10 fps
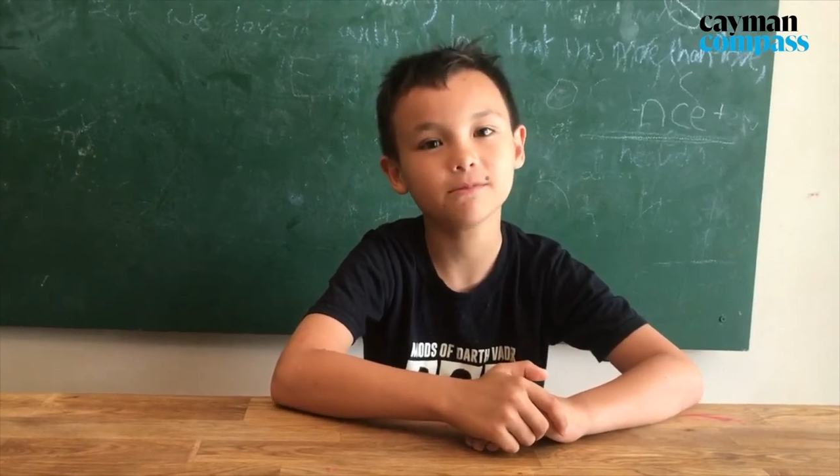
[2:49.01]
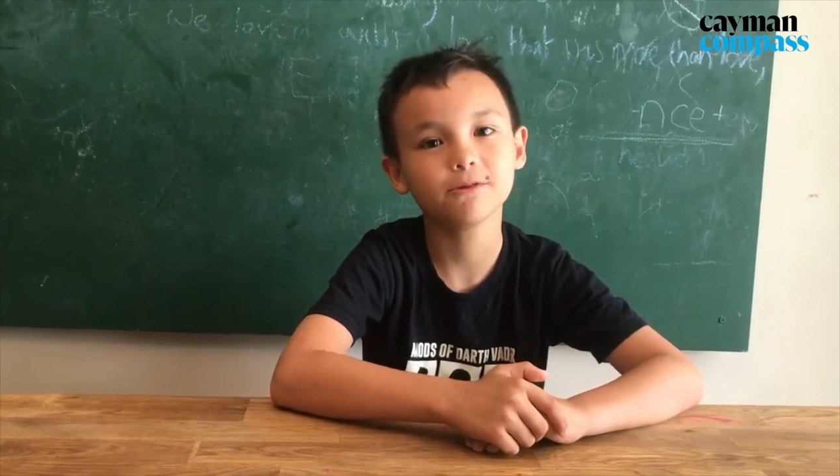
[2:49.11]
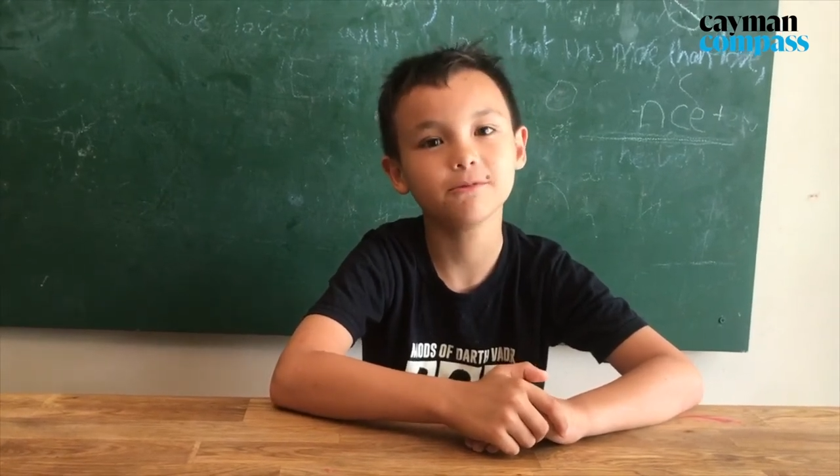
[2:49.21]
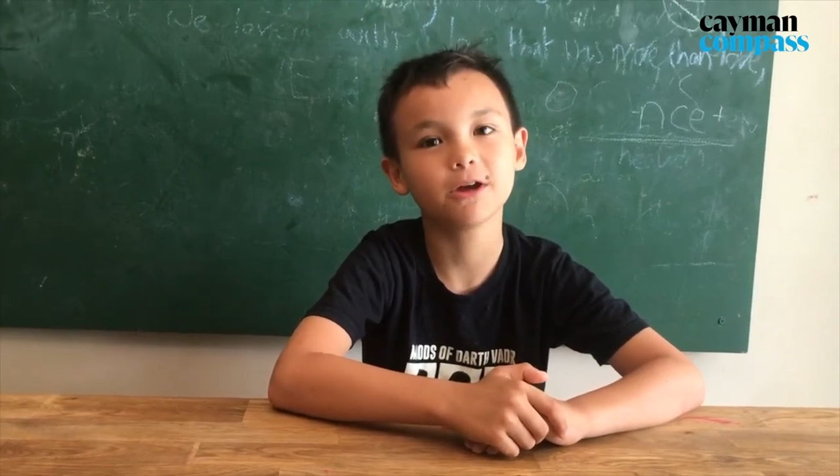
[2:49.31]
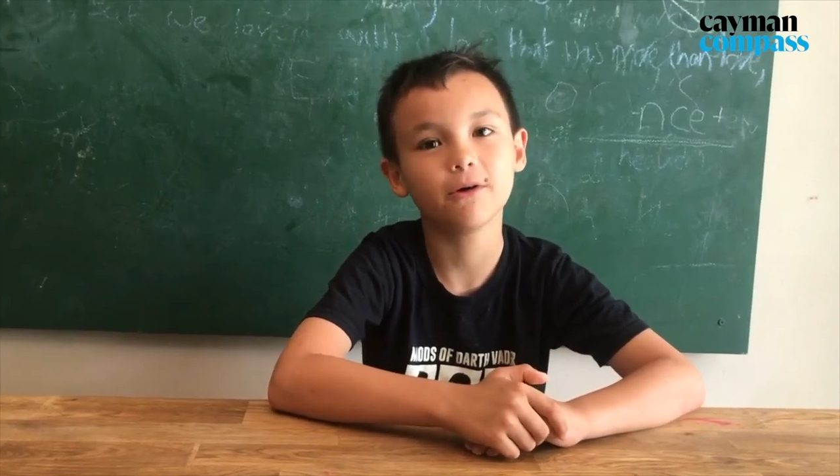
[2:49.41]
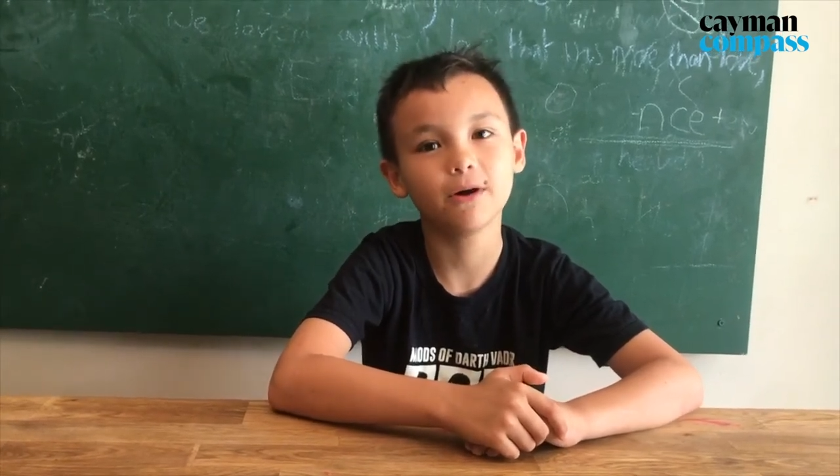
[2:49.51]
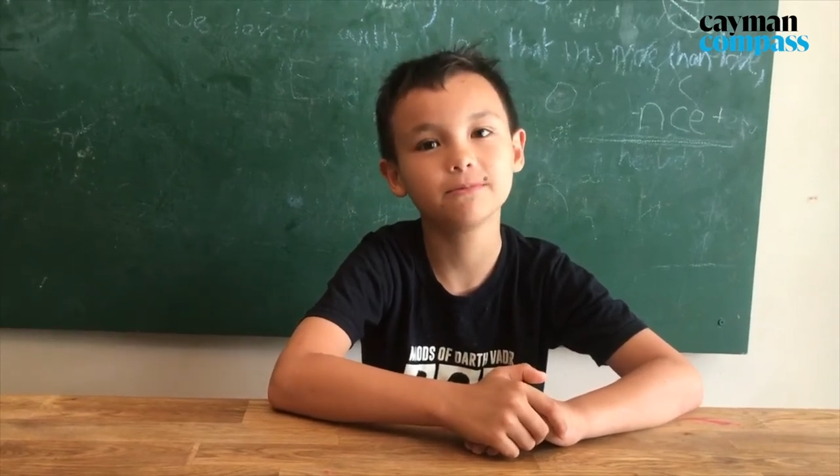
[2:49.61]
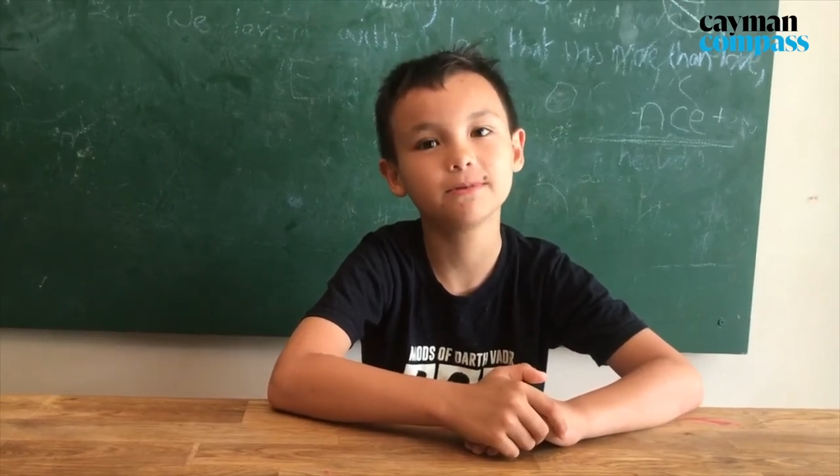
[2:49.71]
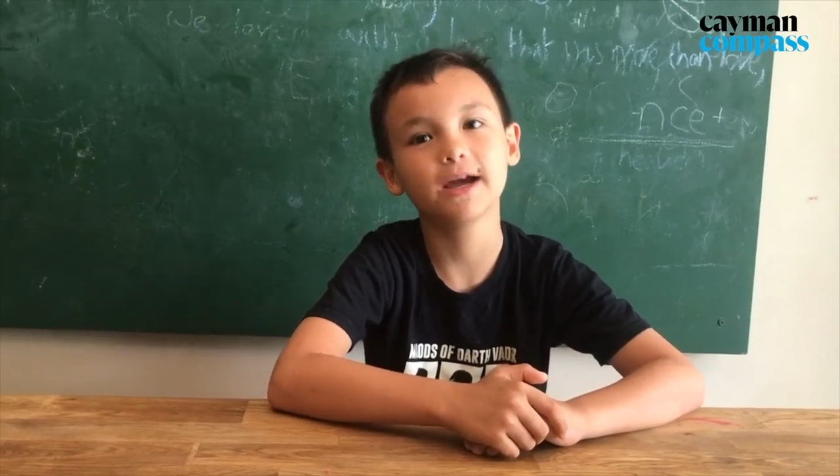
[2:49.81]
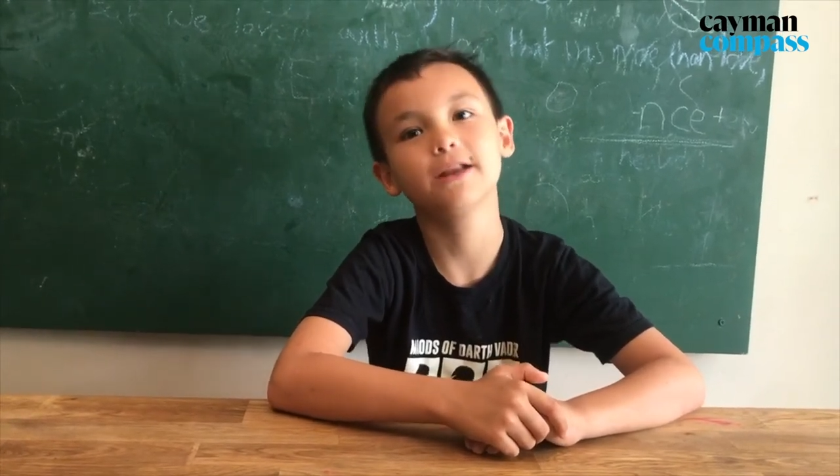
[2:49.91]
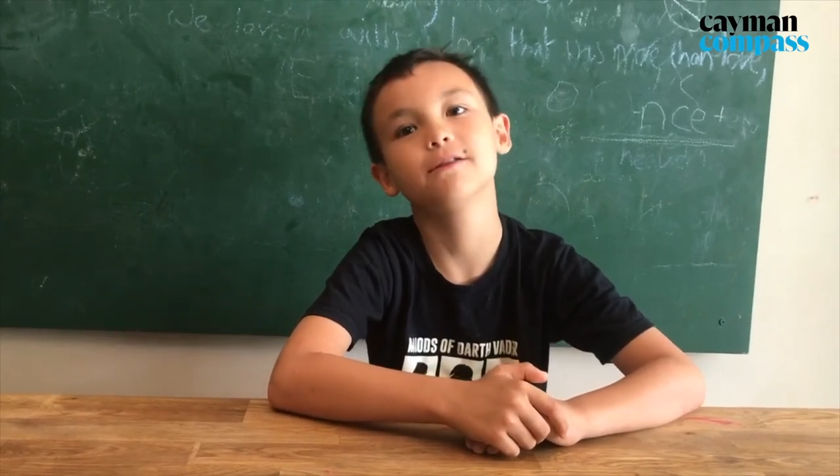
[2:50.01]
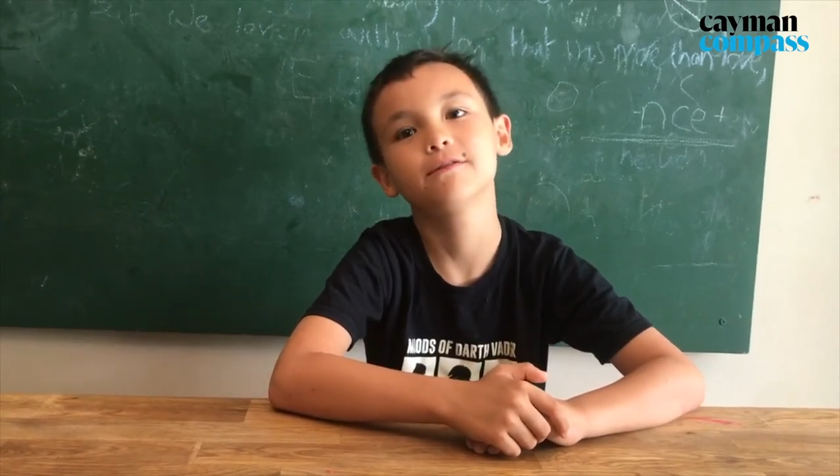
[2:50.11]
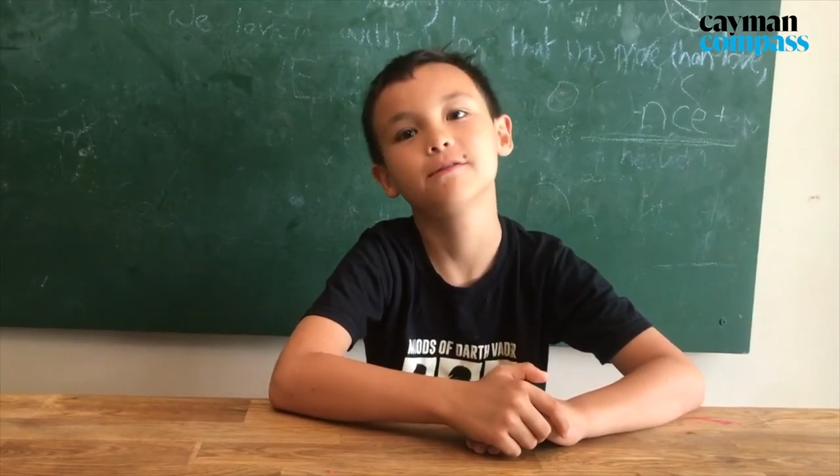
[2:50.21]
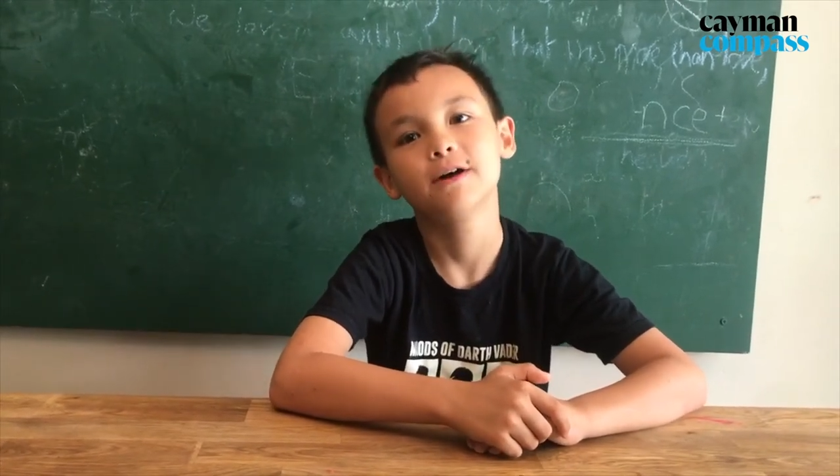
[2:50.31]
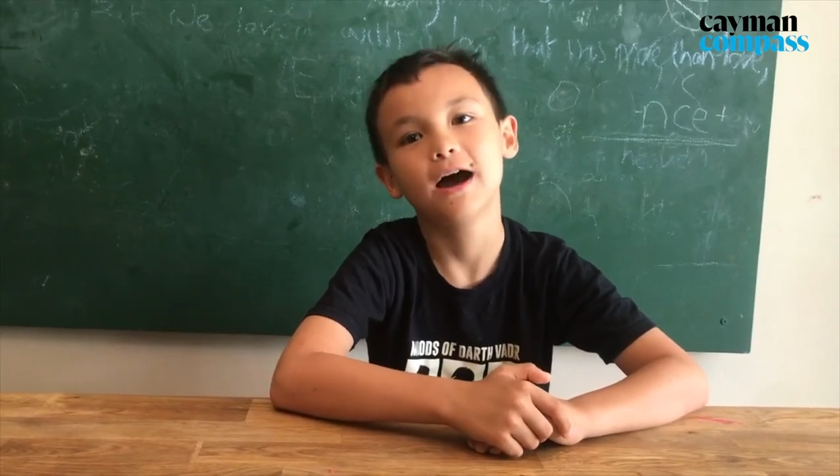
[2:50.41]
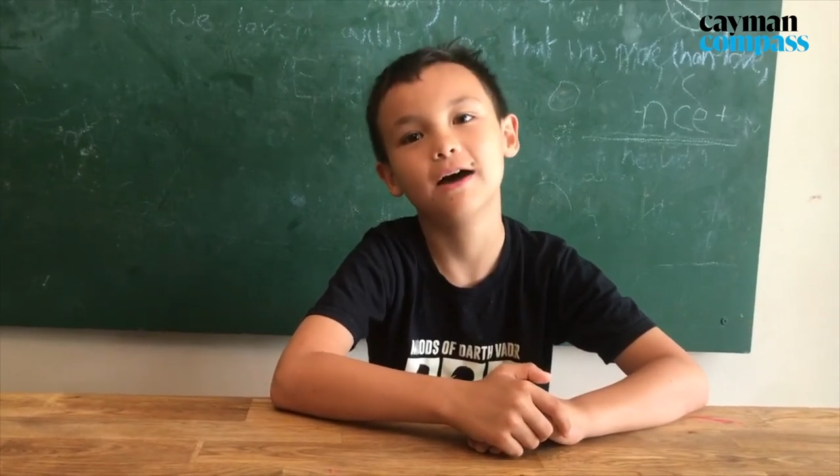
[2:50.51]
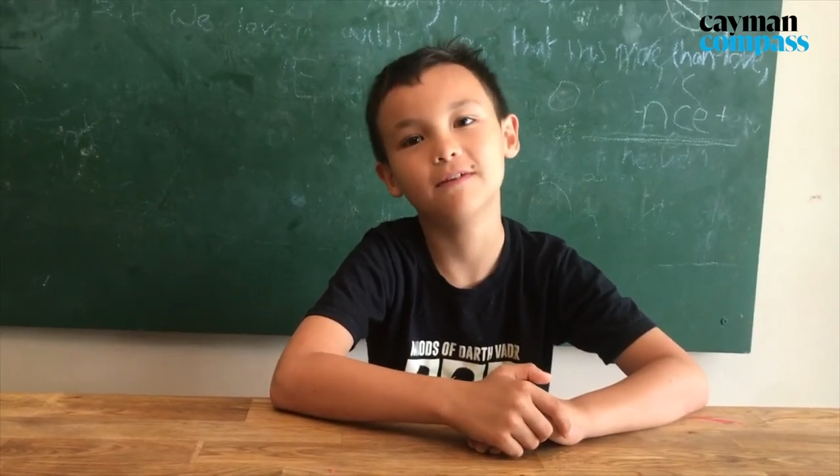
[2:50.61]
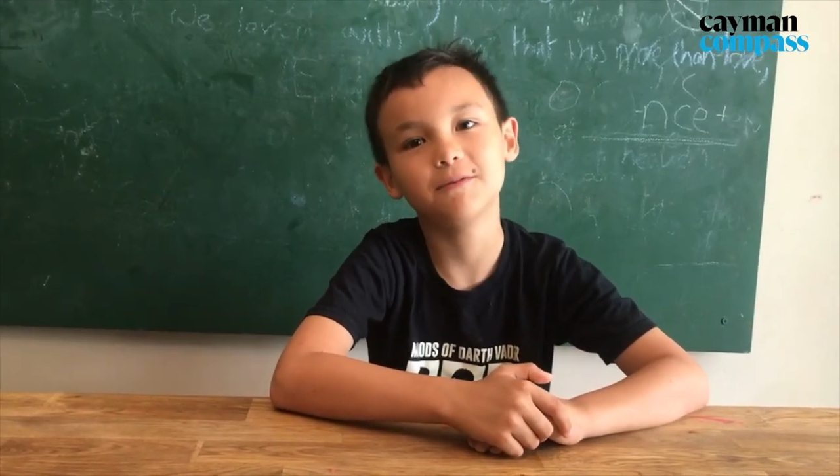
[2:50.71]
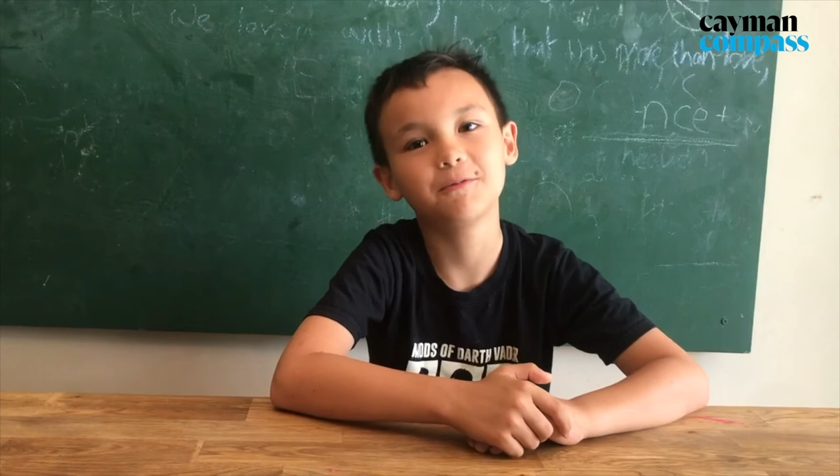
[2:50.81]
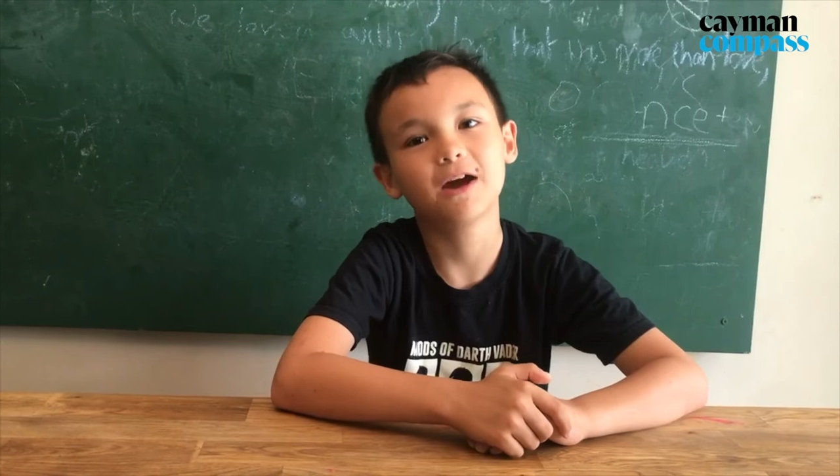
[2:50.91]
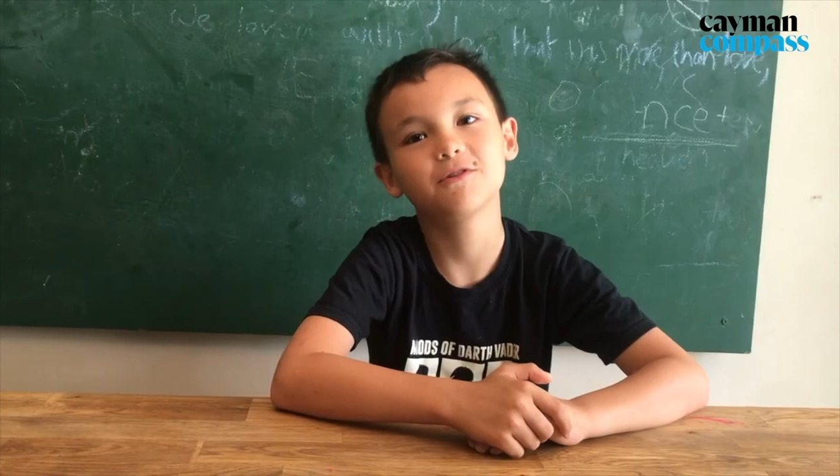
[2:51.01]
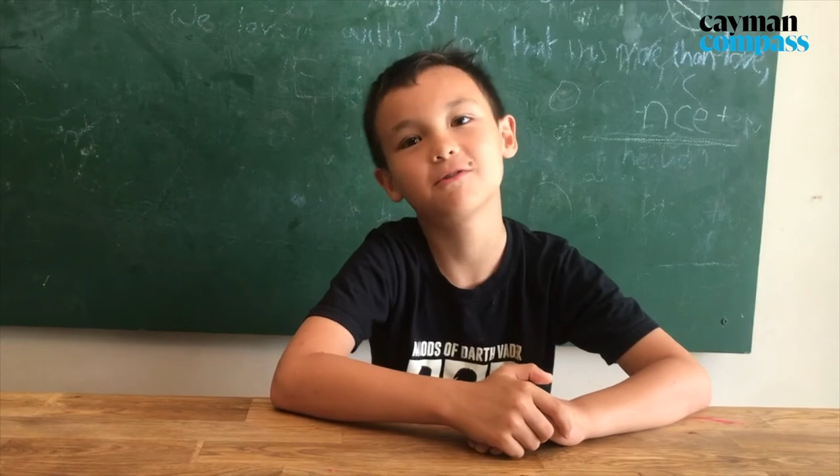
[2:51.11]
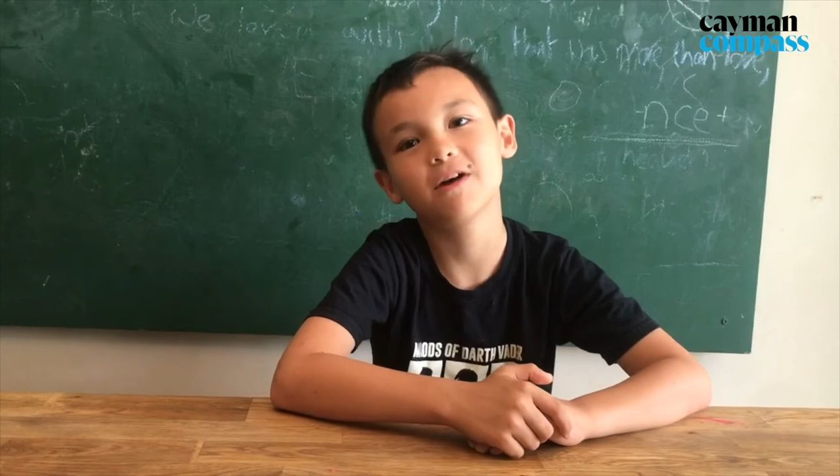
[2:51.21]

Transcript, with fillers: So we go up 10 and then we have a